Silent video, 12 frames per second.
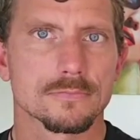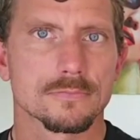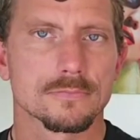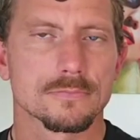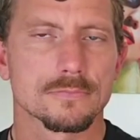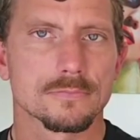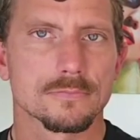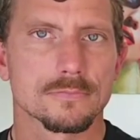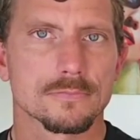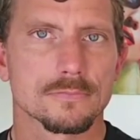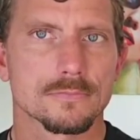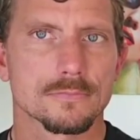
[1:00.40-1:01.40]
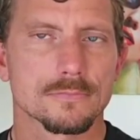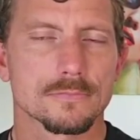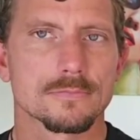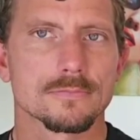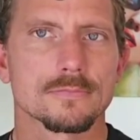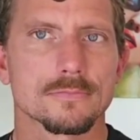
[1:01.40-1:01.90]

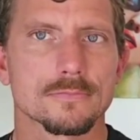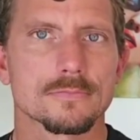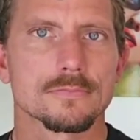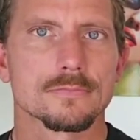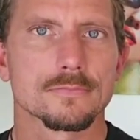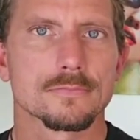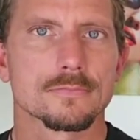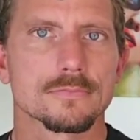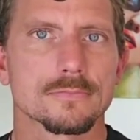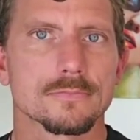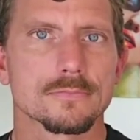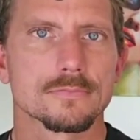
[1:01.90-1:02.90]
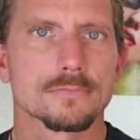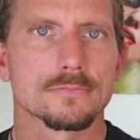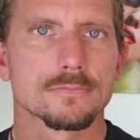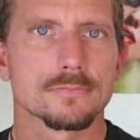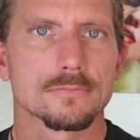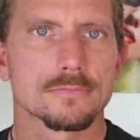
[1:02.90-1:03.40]

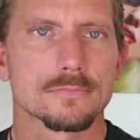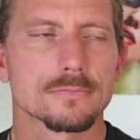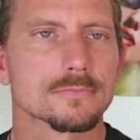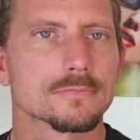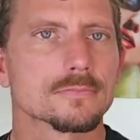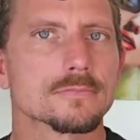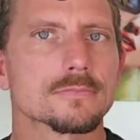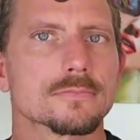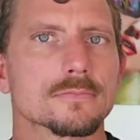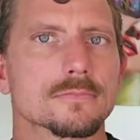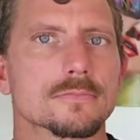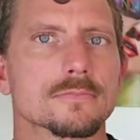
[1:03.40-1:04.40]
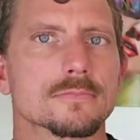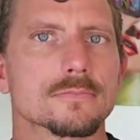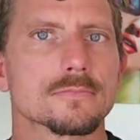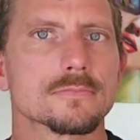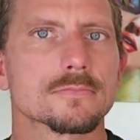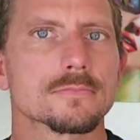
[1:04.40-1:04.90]

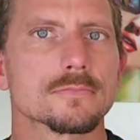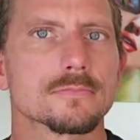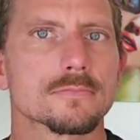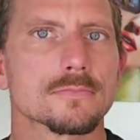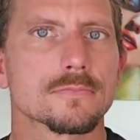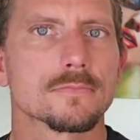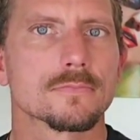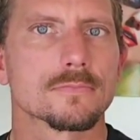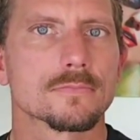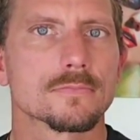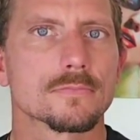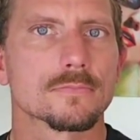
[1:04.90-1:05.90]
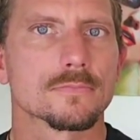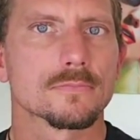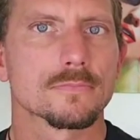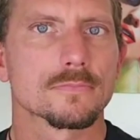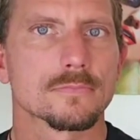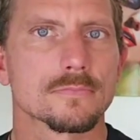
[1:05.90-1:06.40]

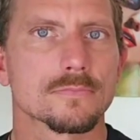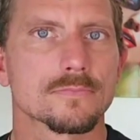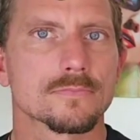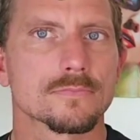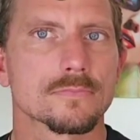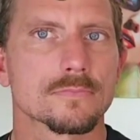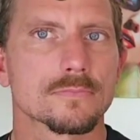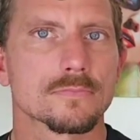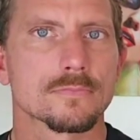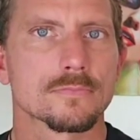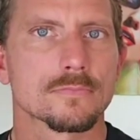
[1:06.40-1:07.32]
This person isn't speaking.